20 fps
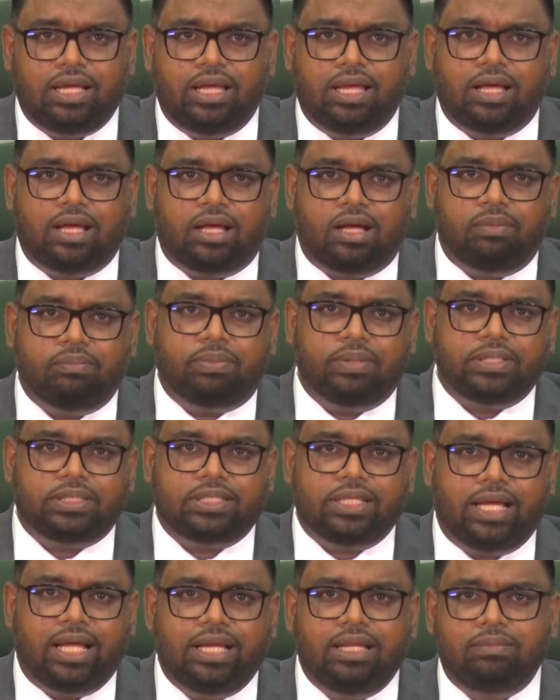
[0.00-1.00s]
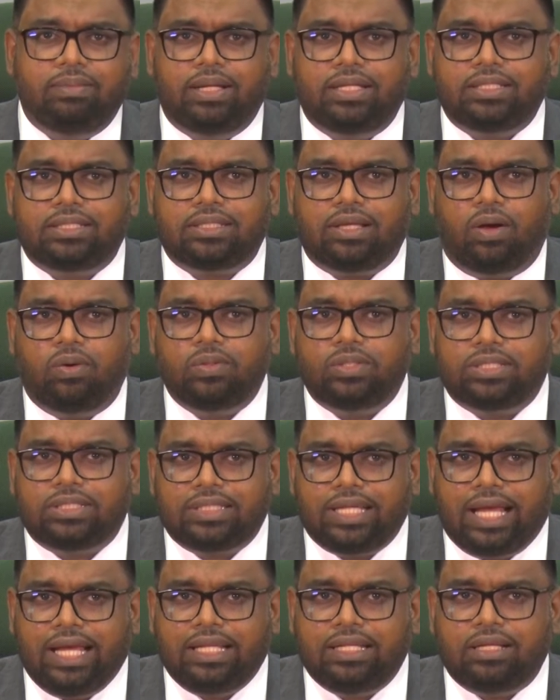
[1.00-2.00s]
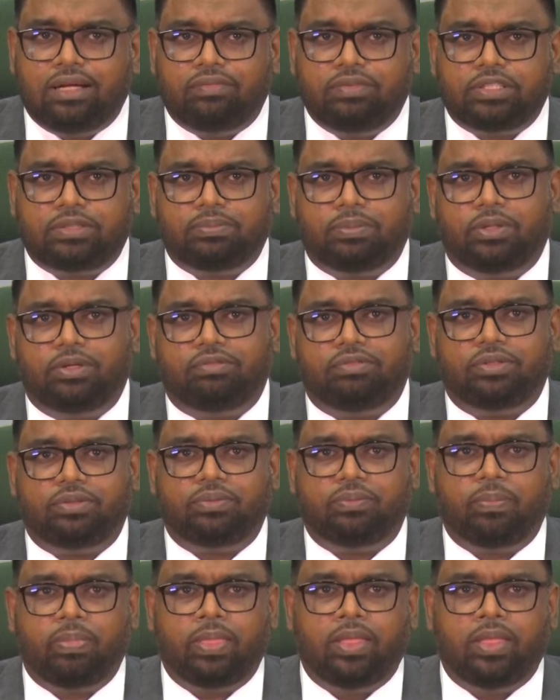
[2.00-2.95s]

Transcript: encompass elements outside of its purview,